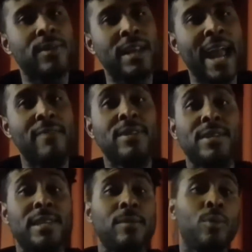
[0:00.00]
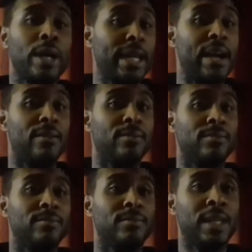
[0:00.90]
than have this thing break down
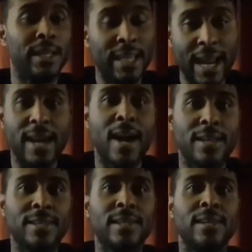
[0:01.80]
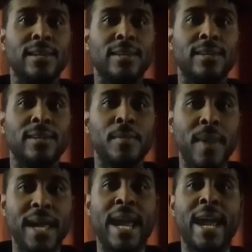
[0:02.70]
into chaos,
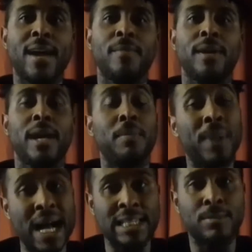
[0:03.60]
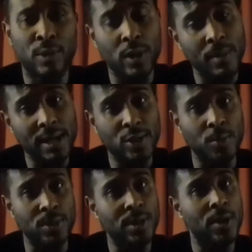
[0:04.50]
mayhem, and possibly one of my
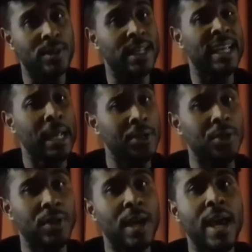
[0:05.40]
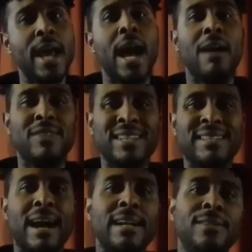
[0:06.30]
superstars getting injured, I've
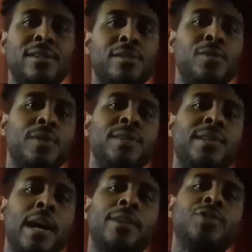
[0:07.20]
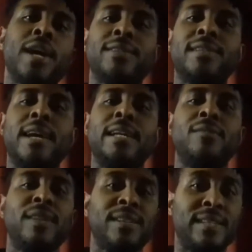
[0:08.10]
decided to do this contract
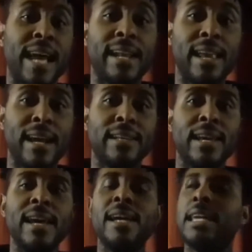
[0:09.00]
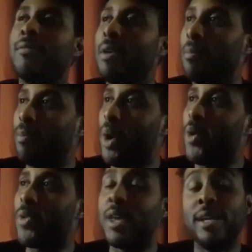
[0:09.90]
signing via satellite, giving
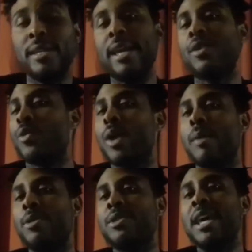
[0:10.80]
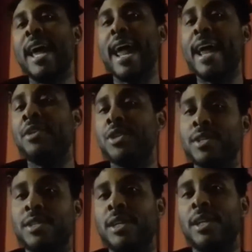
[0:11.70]
both Daniel Roberts and
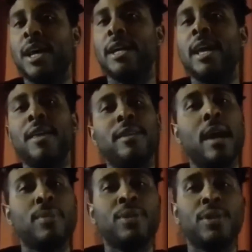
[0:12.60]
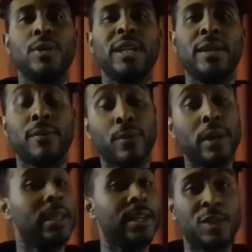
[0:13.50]
Justin Klein the opportunity to
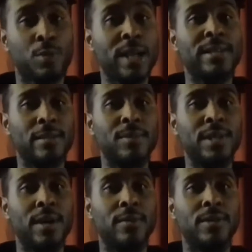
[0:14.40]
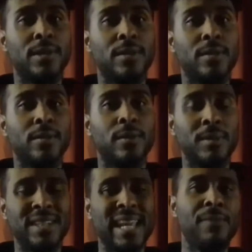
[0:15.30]
freely express themselves from
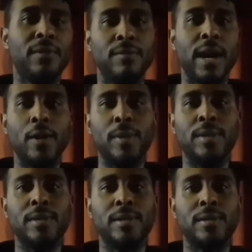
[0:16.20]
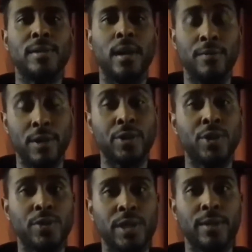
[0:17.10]
a safe environment of their
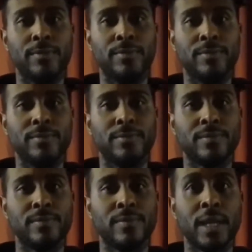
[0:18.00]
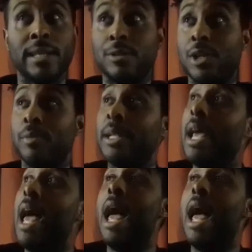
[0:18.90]
choosing. Now, gentlemen,